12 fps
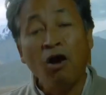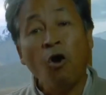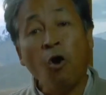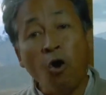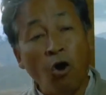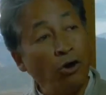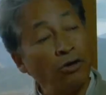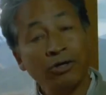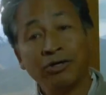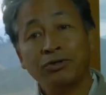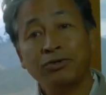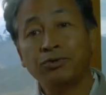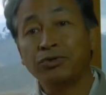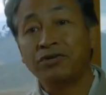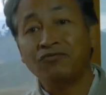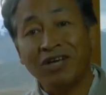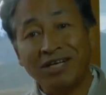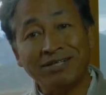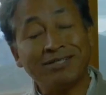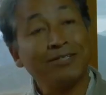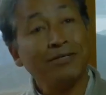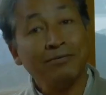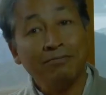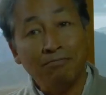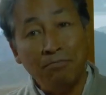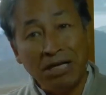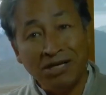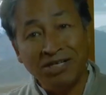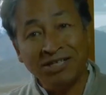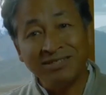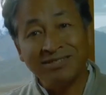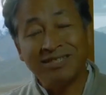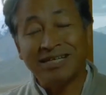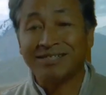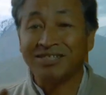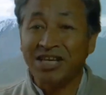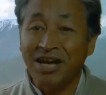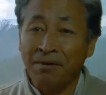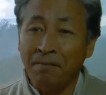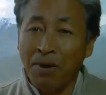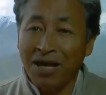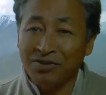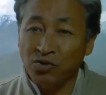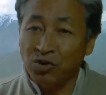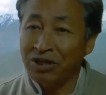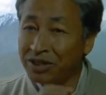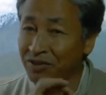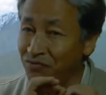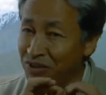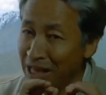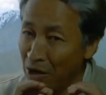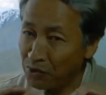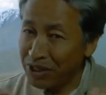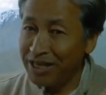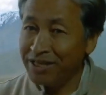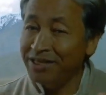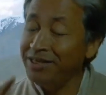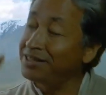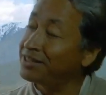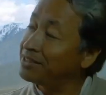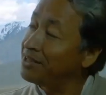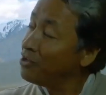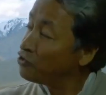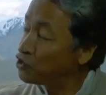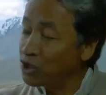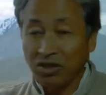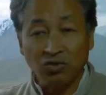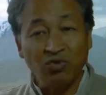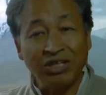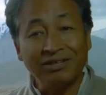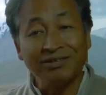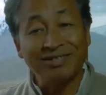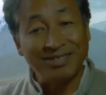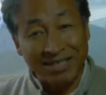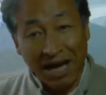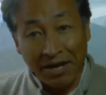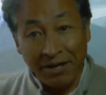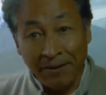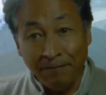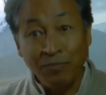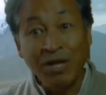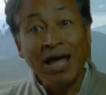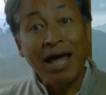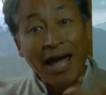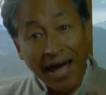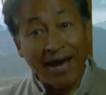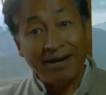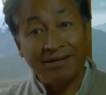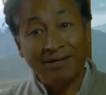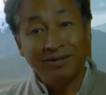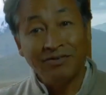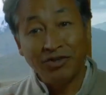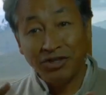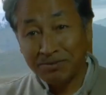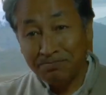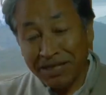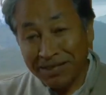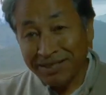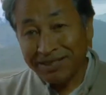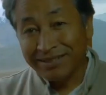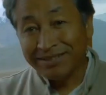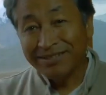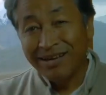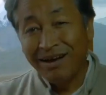or you invent buildings that stay at plus 20 without any heating, just with the sun, and these buildings